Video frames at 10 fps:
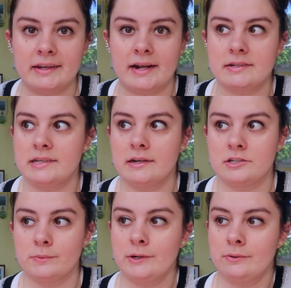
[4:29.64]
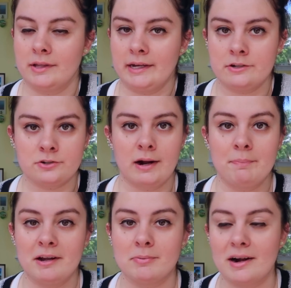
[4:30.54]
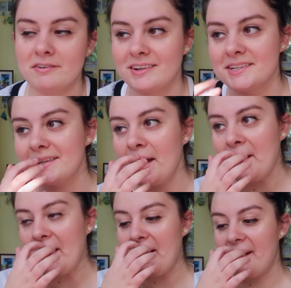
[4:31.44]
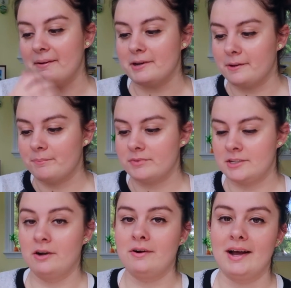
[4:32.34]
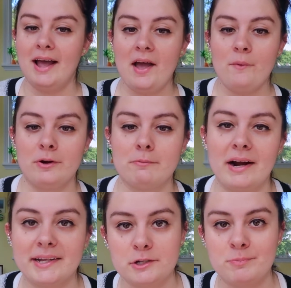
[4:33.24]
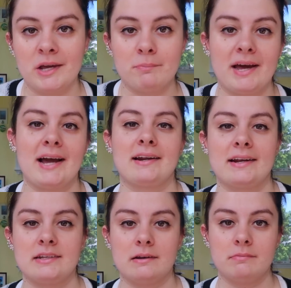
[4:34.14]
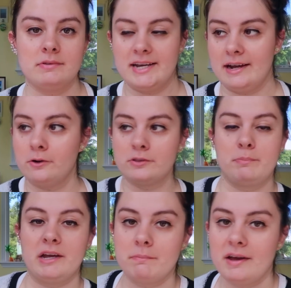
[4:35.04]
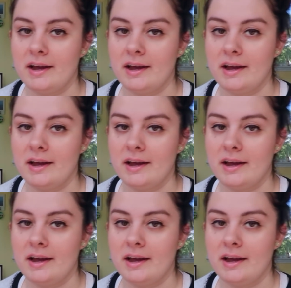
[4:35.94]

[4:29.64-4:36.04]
get seated so we don't like interrupt their breakfast. And so we were buying this pink bag, and I said, Dad, hold the pink